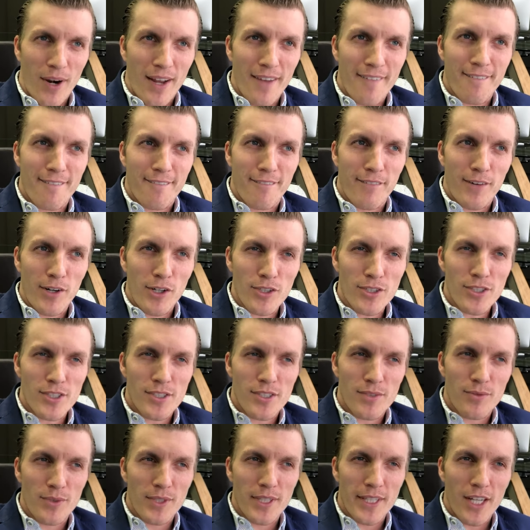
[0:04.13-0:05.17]
I
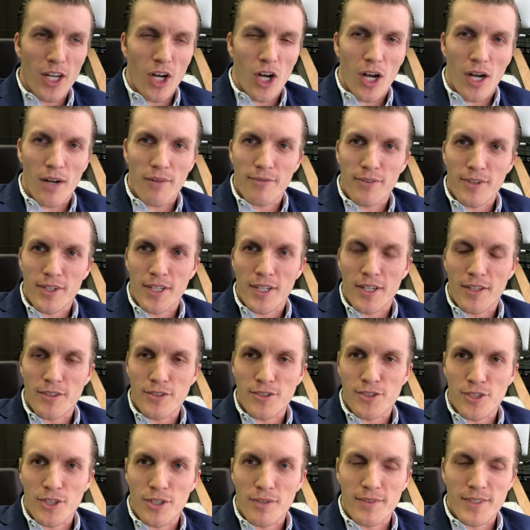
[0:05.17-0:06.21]
first really offered
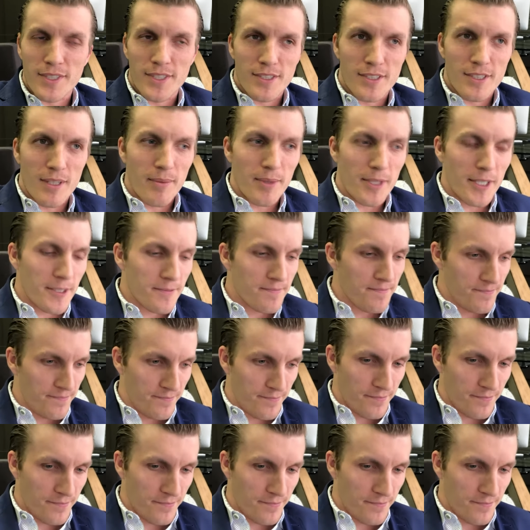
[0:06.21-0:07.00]
another service to somebody,